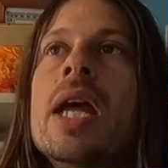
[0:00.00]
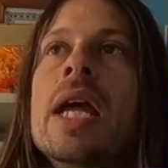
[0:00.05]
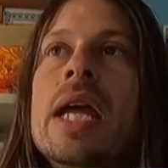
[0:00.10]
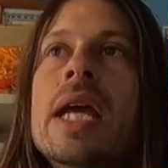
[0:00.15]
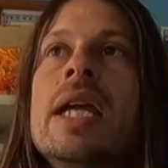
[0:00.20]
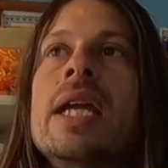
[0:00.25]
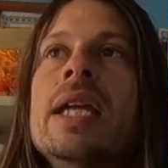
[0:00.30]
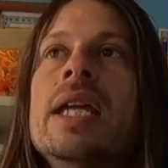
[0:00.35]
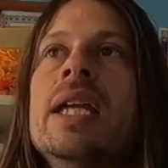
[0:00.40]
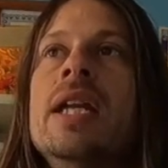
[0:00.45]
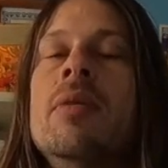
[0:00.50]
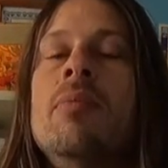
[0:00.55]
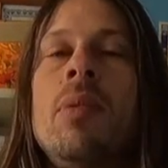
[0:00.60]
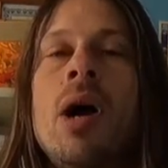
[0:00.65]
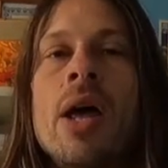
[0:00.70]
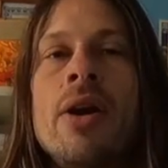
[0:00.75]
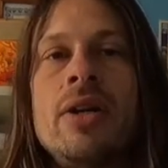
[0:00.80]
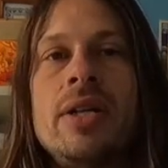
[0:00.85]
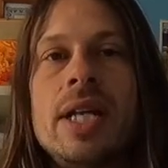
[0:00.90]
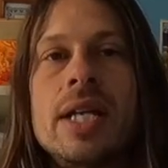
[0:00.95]
it can, in a
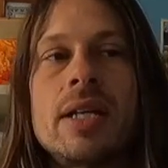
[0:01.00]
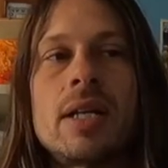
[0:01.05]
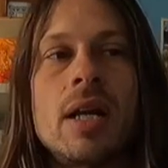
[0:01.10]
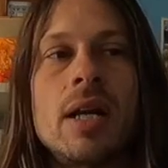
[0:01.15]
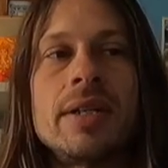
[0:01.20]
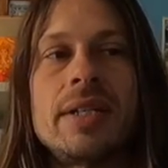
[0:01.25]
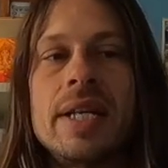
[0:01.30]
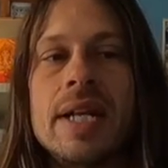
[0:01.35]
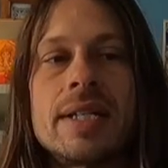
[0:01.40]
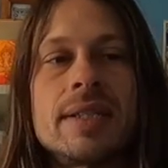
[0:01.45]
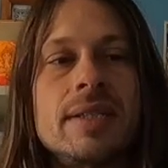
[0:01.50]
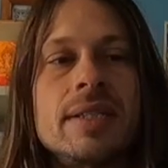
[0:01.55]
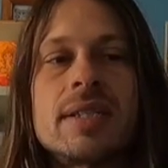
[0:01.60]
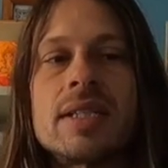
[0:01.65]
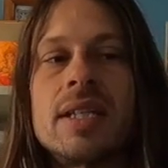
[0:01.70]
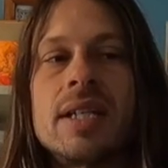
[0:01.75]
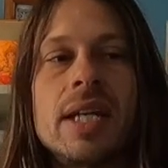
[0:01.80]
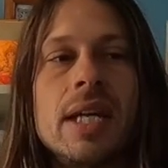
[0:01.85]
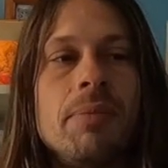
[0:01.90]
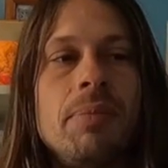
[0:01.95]
modern day context,
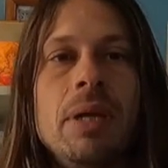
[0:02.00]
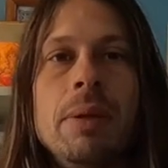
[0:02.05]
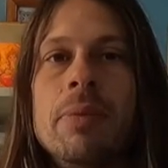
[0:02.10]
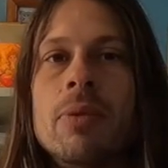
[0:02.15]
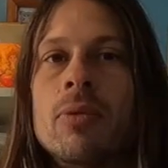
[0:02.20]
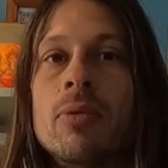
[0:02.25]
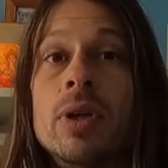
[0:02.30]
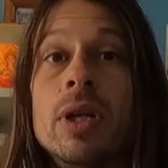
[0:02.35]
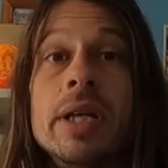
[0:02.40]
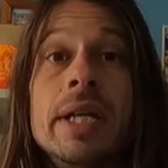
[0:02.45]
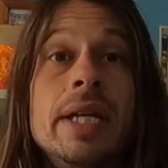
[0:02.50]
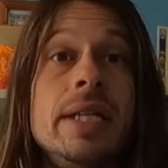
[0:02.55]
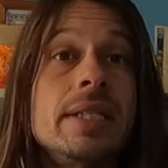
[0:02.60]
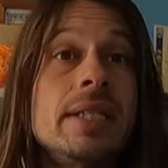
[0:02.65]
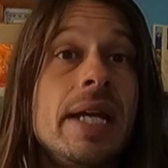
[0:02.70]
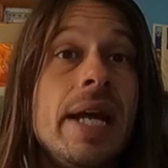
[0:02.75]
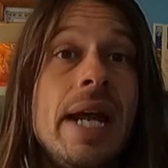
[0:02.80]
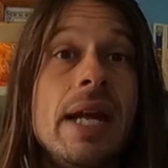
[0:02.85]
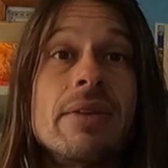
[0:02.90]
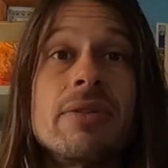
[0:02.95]
this can get people really
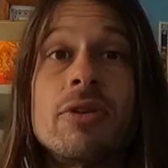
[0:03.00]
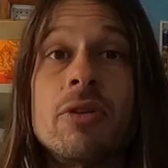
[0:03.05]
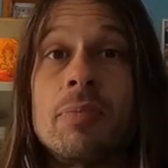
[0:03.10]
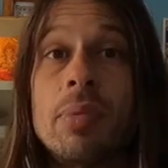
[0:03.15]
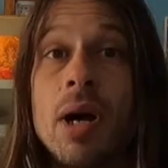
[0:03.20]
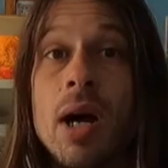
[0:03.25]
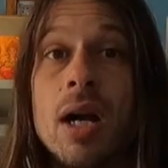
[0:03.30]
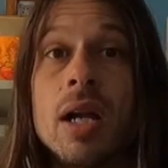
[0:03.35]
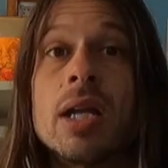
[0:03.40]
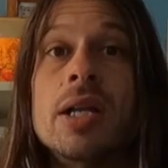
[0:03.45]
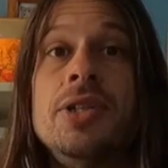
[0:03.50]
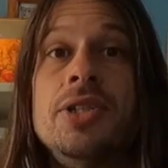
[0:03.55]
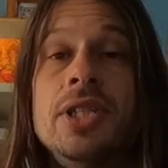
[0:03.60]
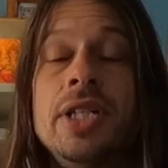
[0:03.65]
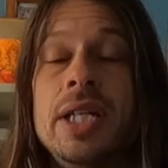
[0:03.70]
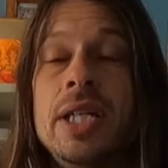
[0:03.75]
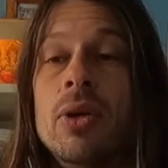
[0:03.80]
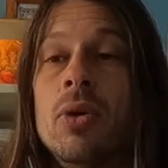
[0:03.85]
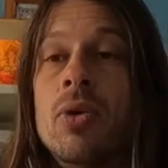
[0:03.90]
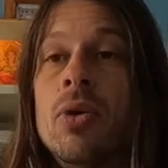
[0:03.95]
into
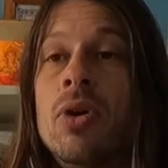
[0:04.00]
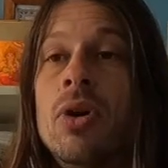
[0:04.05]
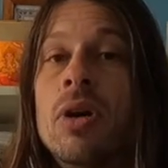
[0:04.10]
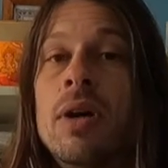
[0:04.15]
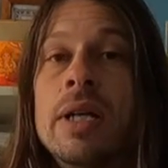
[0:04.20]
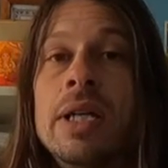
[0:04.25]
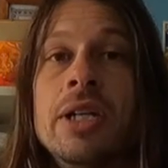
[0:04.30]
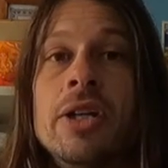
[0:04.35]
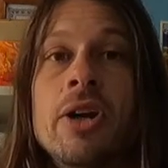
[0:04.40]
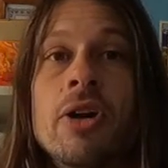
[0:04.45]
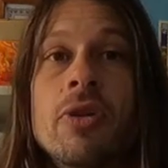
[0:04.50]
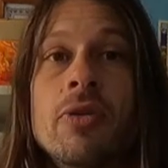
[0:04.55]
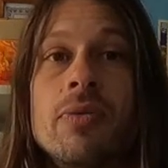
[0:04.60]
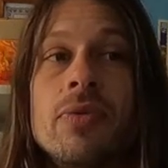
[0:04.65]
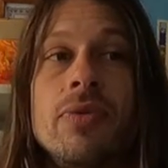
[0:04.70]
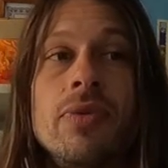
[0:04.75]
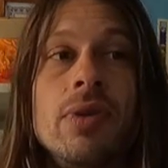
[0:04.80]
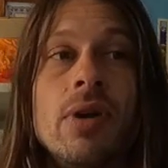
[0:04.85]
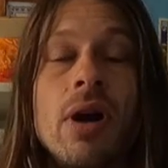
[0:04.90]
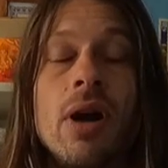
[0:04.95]
anthropology or, you
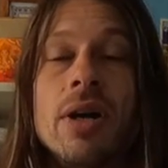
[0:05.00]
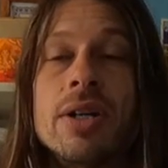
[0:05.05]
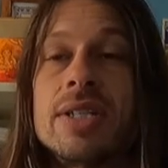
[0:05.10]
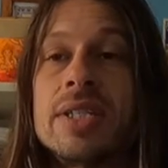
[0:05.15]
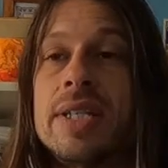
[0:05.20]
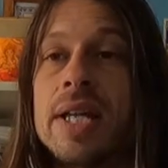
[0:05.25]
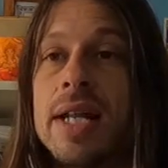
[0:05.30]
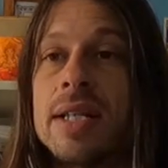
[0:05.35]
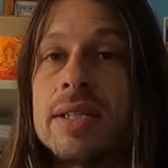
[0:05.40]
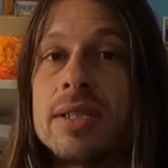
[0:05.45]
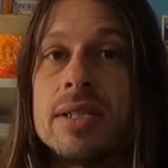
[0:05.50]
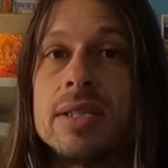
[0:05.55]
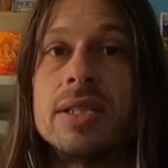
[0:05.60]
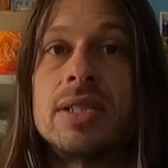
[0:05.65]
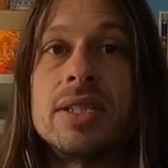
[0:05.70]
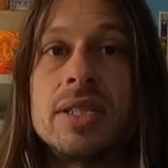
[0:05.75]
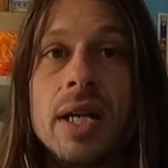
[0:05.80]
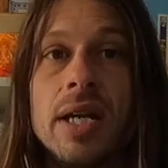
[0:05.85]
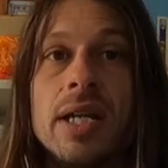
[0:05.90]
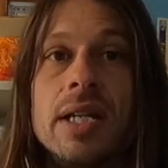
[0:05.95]
know, arts that
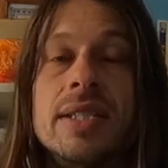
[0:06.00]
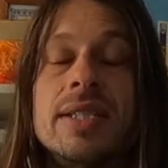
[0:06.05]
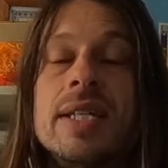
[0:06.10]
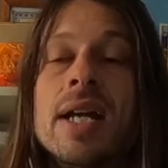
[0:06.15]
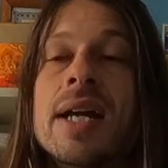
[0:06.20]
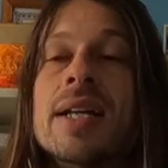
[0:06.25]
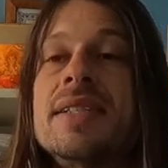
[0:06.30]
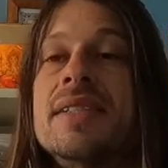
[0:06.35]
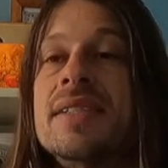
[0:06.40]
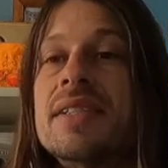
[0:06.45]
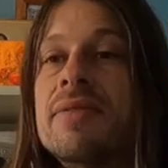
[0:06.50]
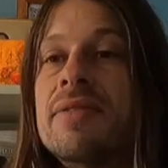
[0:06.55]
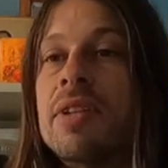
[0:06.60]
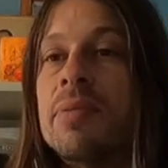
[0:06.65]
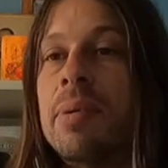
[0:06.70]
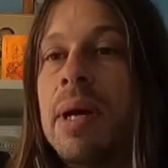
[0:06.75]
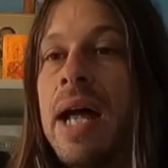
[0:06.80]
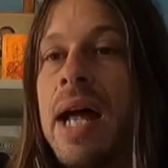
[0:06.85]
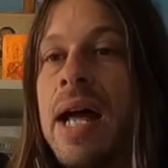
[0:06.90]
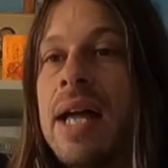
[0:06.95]
study sciences of
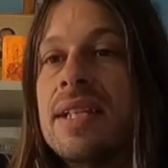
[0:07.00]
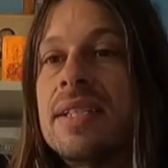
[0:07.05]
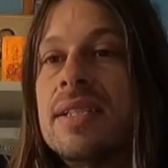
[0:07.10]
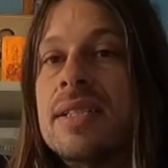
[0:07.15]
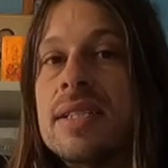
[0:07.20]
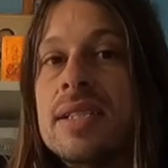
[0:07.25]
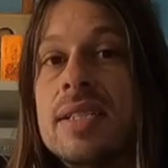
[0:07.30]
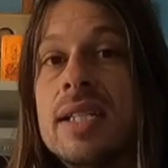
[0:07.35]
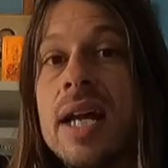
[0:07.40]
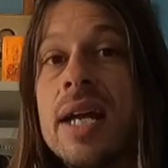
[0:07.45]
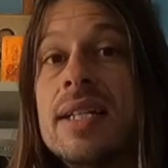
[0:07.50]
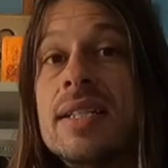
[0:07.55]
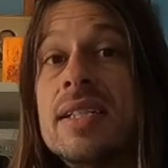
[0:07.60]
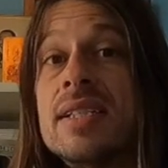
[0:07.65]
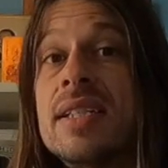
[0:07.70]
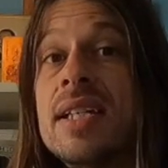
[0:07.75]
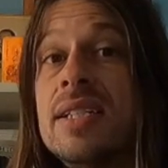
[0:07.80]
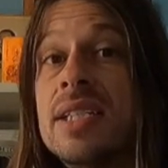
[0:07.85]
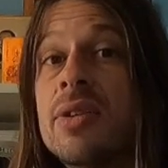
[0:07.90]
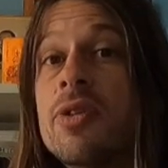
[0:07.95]
the past and
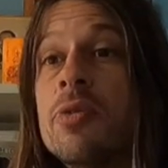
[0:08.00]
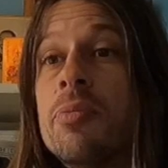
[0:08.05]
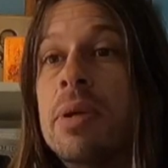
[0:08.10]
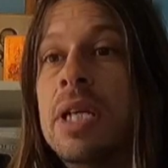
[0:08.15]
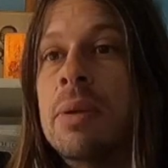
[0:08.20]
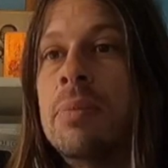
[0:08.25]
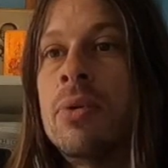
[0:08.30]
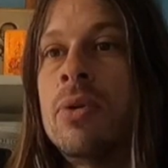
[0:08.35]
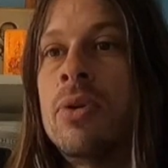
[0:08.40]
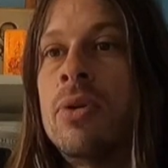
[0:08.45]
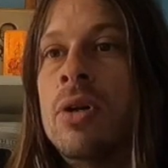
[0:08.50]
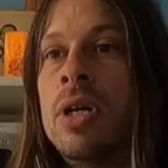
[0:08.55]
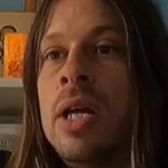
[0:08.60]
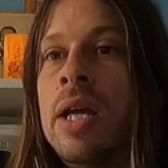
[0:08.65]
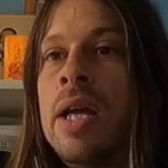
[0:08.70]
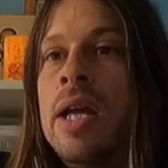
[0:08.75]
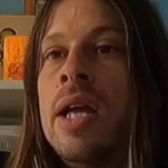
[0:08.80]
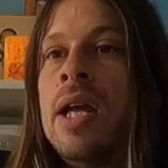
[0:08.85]
sciences that deal with people.